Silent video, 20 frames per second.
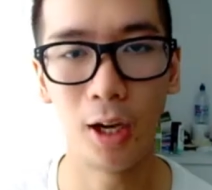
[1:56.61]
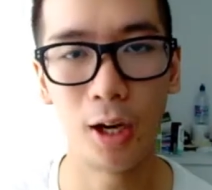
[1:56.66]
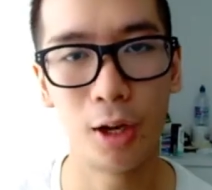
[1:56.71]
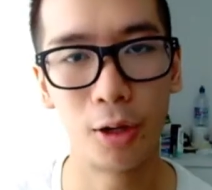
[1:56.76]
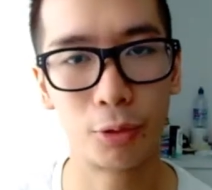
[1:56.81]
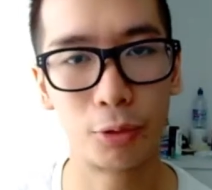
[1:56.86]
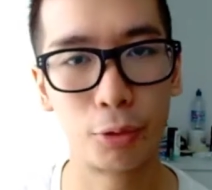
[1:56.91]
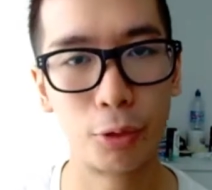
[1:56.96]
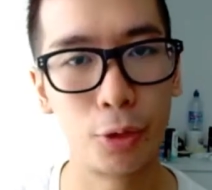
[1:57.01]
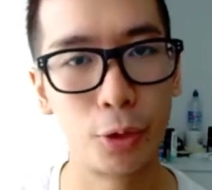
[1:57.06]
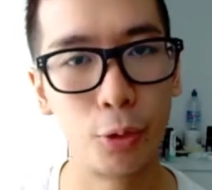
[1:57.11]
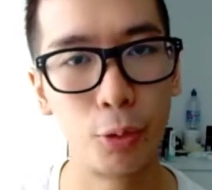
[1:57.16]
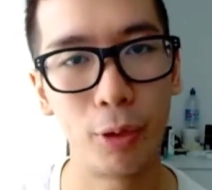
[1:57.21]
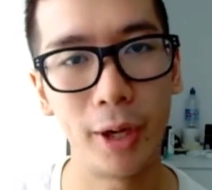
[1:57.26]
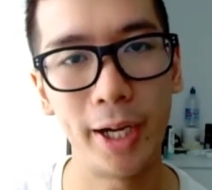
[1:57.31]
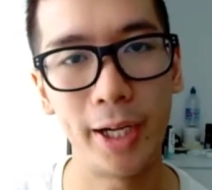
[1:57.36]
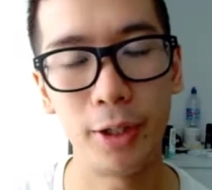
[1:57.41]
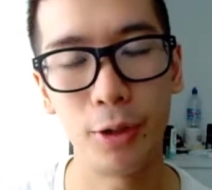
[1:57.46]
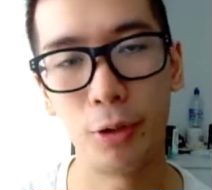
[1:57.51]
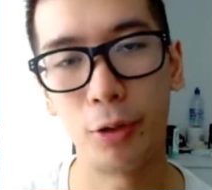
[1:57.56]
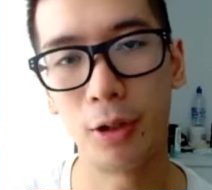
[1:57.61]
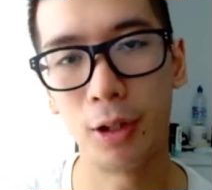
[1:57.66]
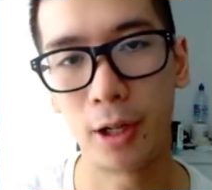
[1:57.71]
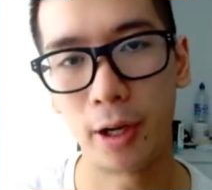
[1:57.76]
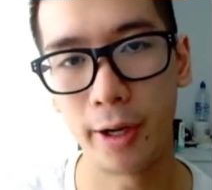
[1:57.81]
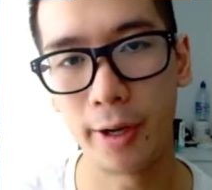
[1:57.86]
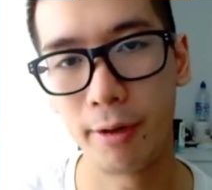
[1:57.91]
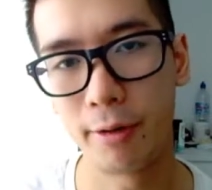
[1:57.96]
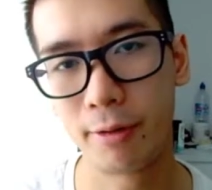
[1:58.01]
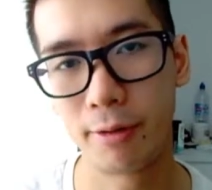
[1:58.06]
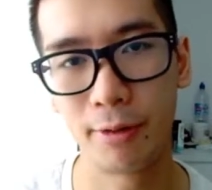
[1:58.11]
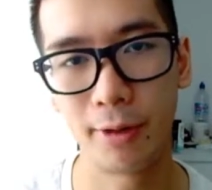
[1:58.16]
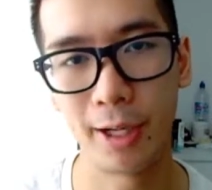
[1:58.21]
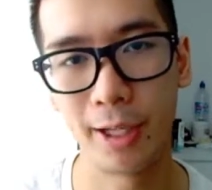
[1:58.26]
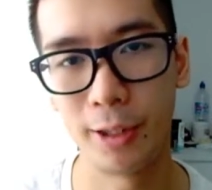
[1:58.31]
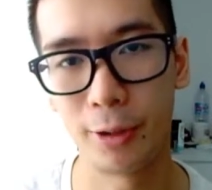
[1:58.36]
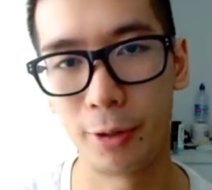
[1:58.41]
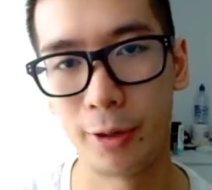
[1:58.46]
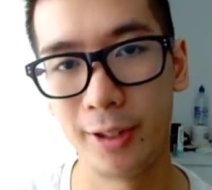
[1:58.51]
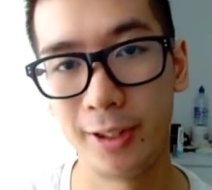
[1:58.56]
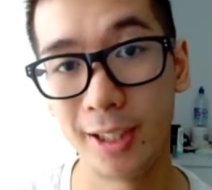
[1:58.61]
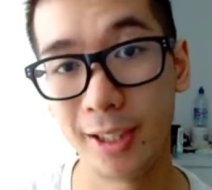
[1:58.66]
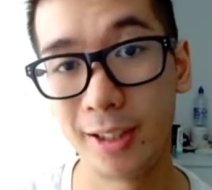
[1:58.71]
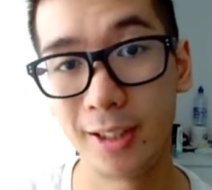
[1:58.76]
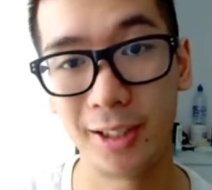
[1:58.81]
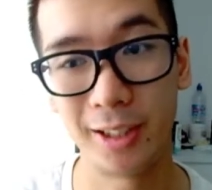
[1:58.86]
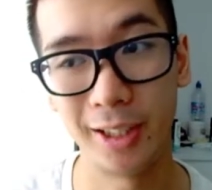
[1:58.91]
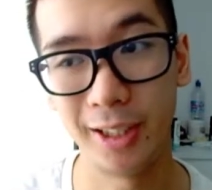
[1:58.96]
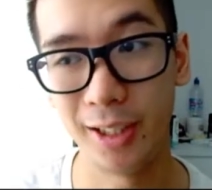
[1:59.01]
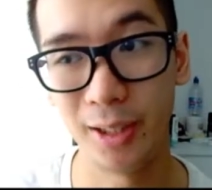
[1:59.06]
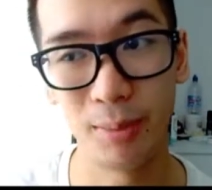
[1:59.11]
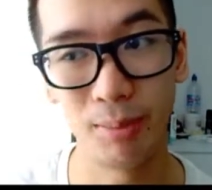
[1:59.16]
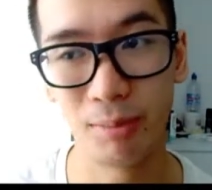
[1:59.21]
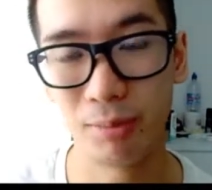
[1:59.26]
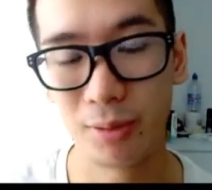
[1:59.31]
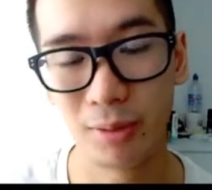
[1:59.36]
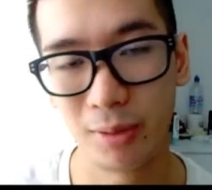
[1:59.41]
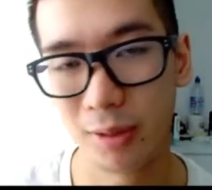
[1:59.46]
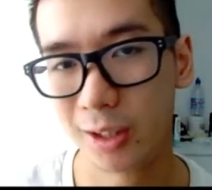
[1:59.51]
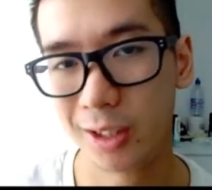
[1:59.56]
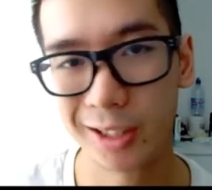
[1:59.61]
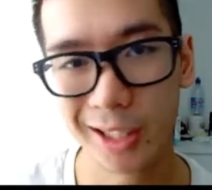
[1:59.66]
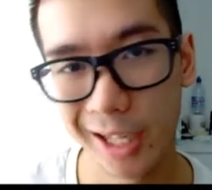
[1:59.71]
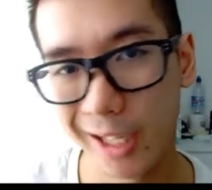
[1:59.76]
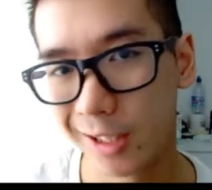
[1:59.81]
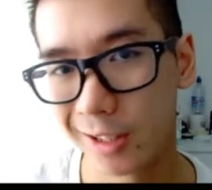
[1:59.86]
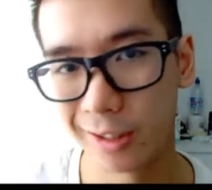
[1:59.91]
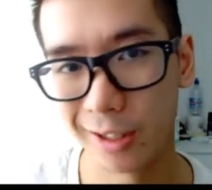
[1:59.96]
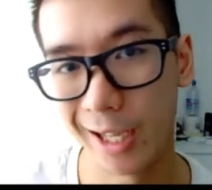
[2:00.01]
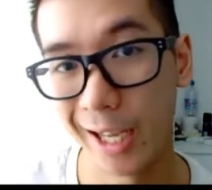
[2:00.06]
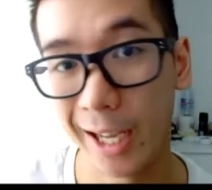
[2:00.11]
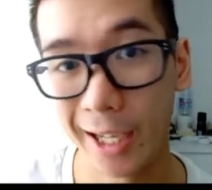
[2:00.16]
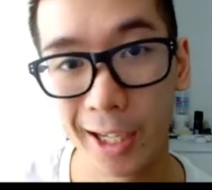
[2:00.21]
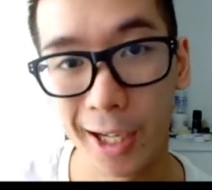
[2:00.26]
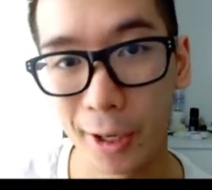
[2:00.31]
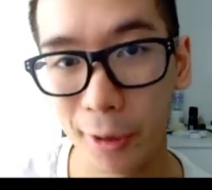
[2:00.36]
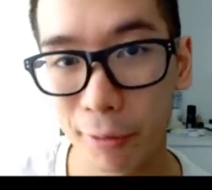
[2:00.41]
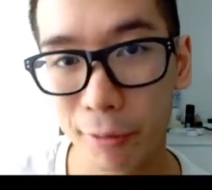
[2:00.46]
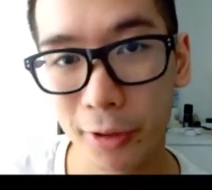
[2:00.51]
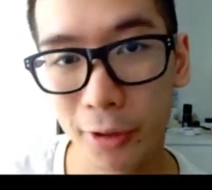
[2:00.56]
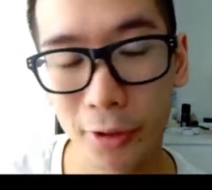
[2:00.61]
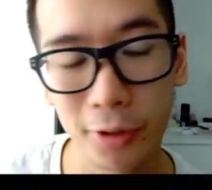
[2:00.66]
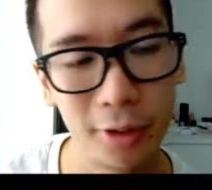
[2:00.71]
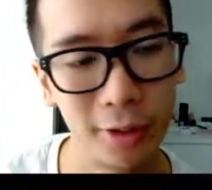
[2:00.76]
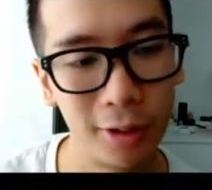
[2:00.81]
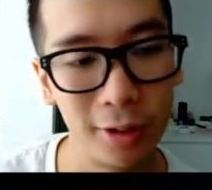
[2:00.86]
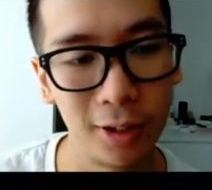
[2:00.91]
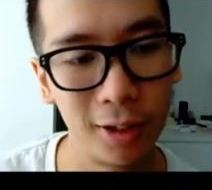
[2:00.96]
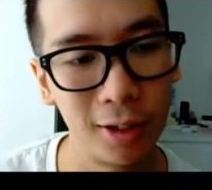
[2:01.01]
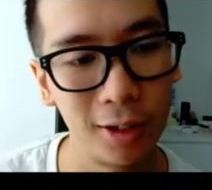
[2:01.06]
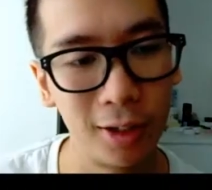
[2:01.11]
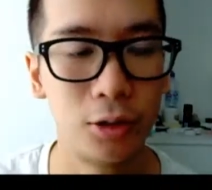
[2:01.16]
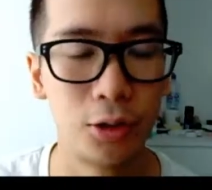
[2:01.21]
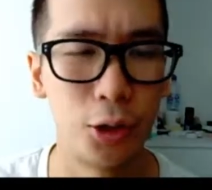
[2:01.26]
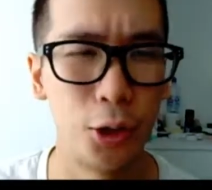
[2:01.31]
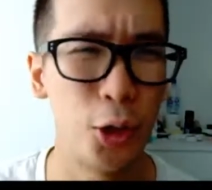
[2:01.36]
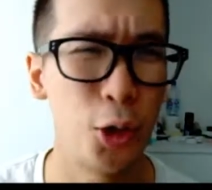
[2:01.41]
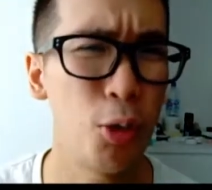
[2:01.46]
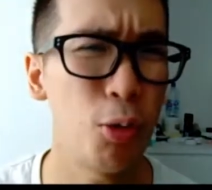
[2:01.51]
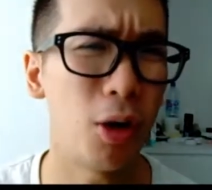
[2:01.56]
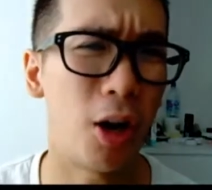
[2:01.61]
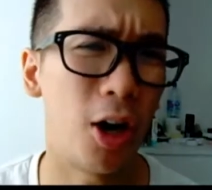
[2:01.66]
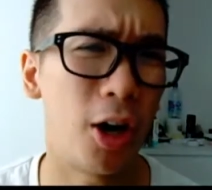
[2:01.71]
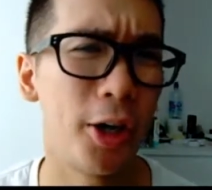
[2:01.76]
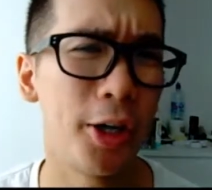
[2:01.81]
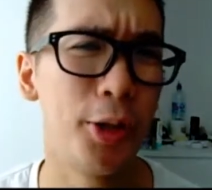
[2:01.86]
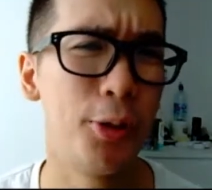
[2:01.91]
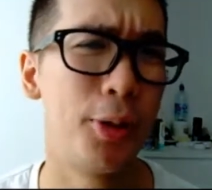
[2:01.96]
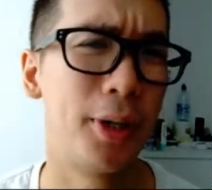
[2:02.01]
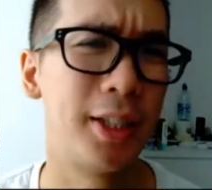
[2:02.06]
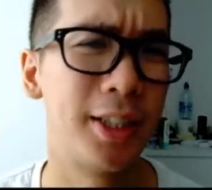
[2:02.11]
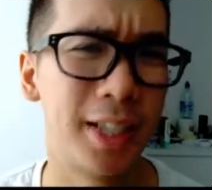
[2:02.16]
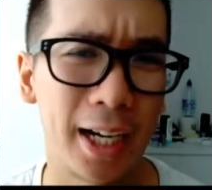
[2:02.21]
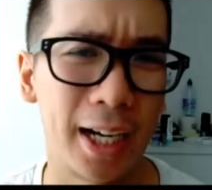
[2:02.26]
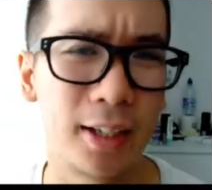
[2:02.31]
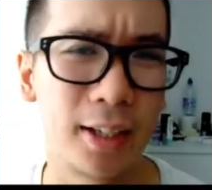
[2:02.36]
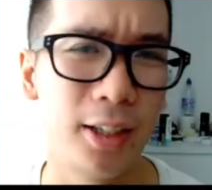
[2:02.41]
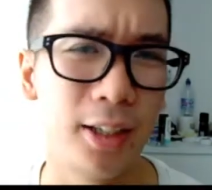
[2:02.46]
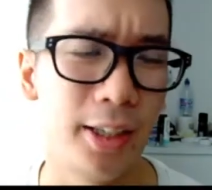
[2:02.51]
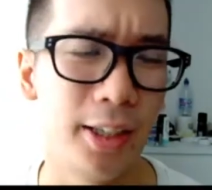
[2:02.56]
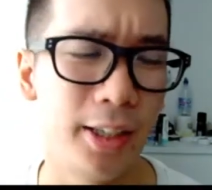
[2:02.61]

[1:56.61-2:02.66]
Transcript: throwing away your life and your identity scares the heck out of you. So who are you exactly?